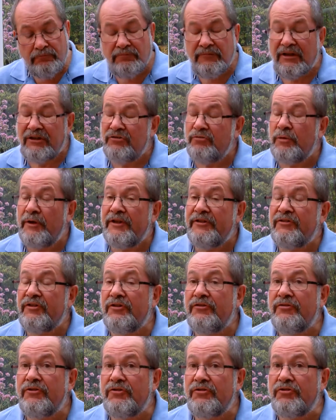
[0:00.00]
That's why it
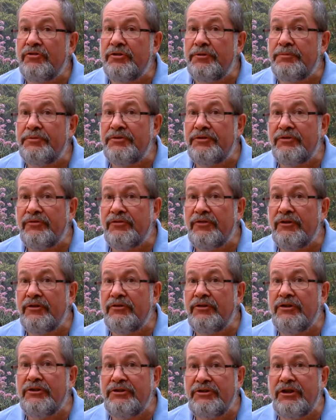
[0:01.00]
says in the scriptures
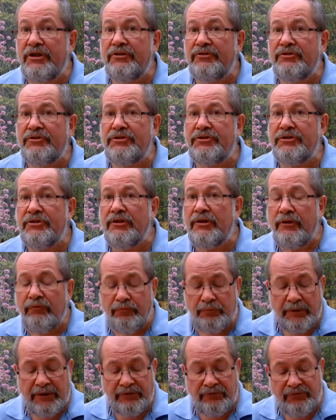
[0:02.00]
that the just shall live
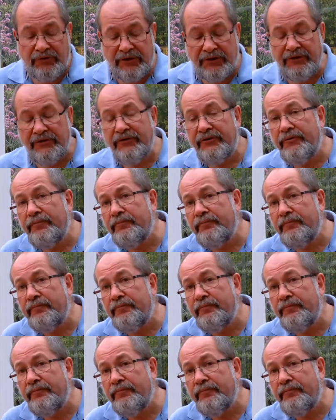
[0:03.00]
by faith.